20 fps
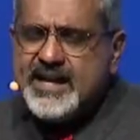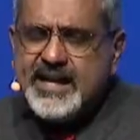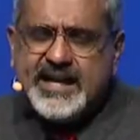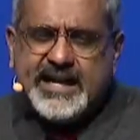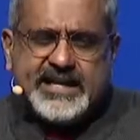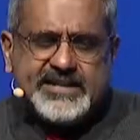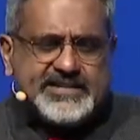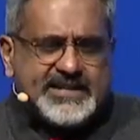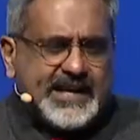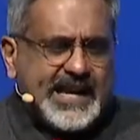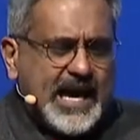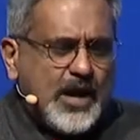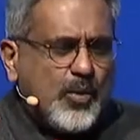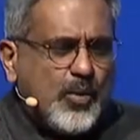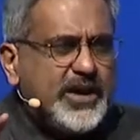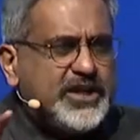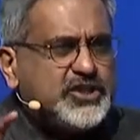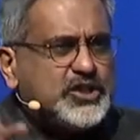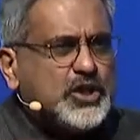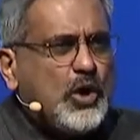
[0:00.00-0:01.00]
He said, I
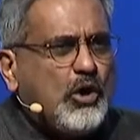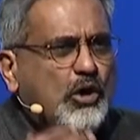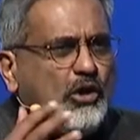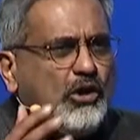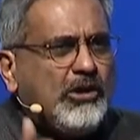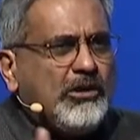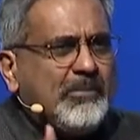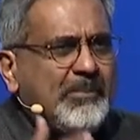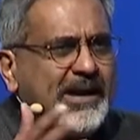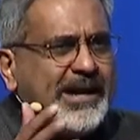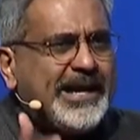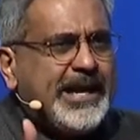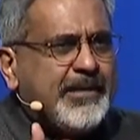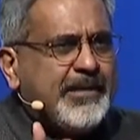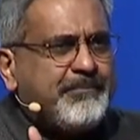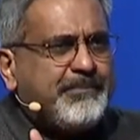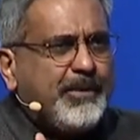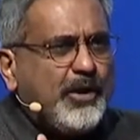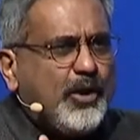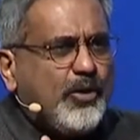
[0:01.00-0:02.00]
wish all my
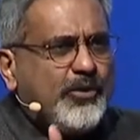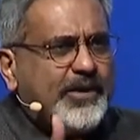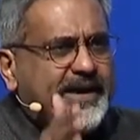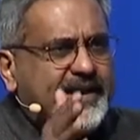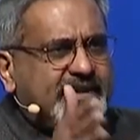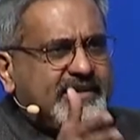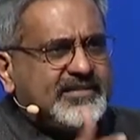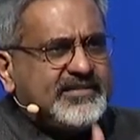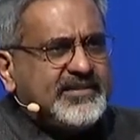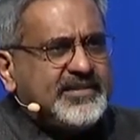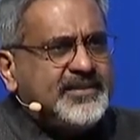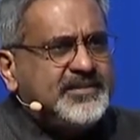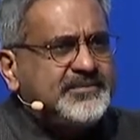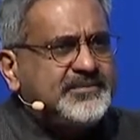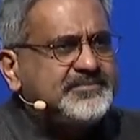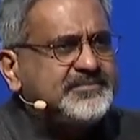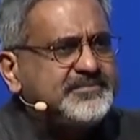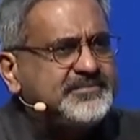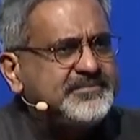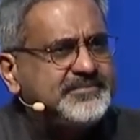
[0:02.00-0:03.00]
employees
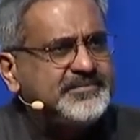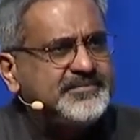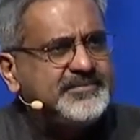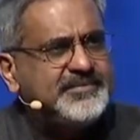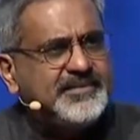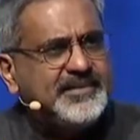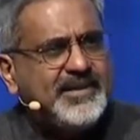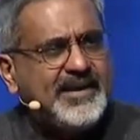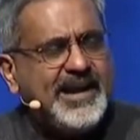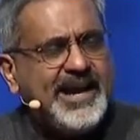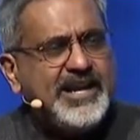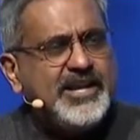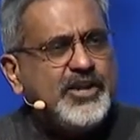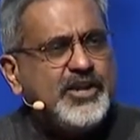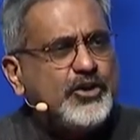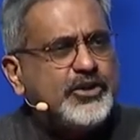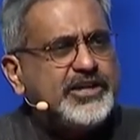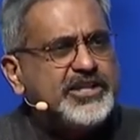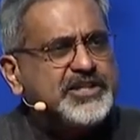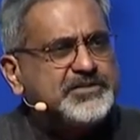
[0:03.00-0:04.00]
had
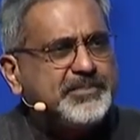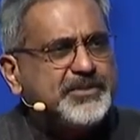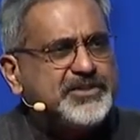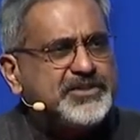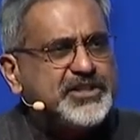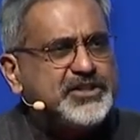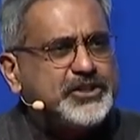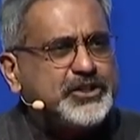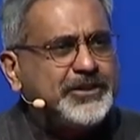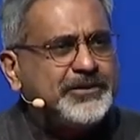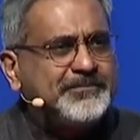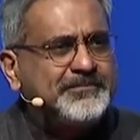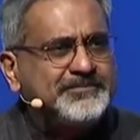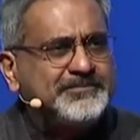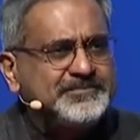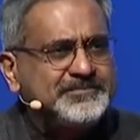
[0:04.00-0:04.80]
your disposition.